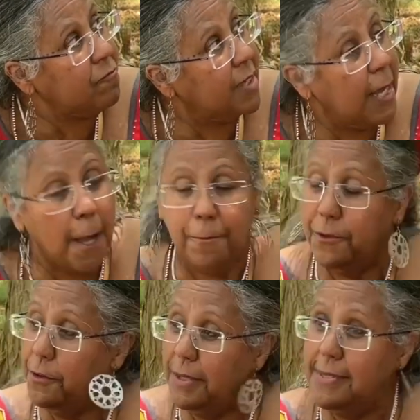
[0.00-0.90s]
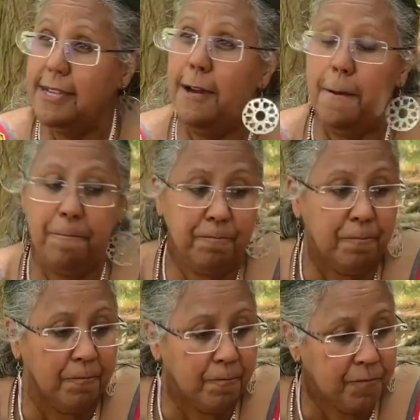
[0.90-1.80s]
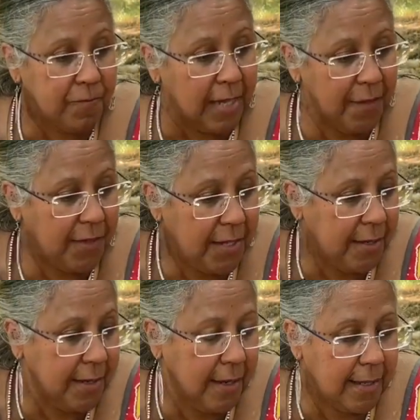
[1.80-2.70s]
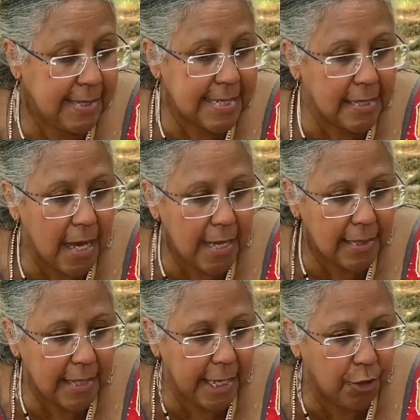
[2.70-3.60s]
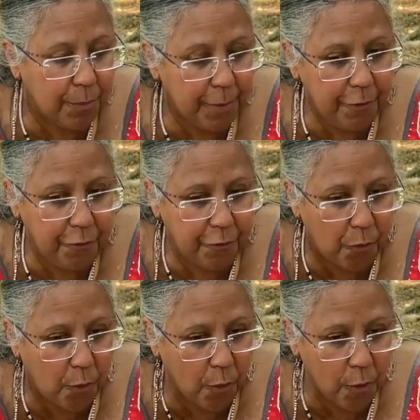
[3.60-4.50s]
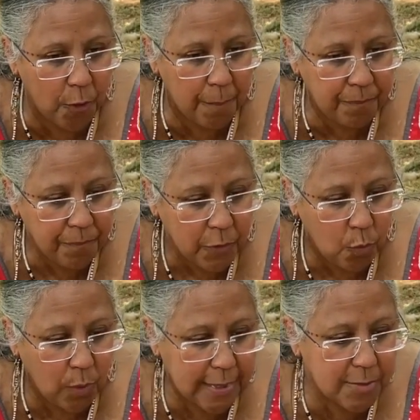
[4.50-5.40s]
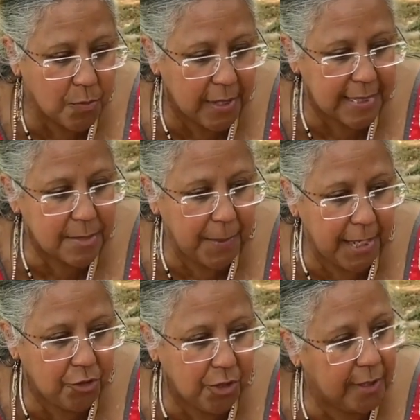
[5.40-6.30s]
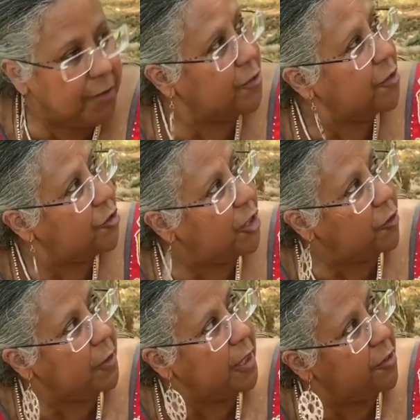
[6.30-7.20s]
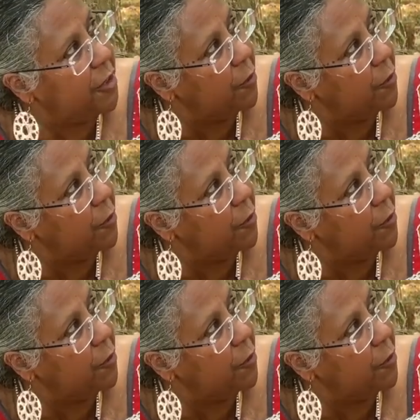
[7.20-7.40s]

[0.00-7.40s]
Yeah, so it's, um, and then it's a lot later before westward expansion gets to Cherokee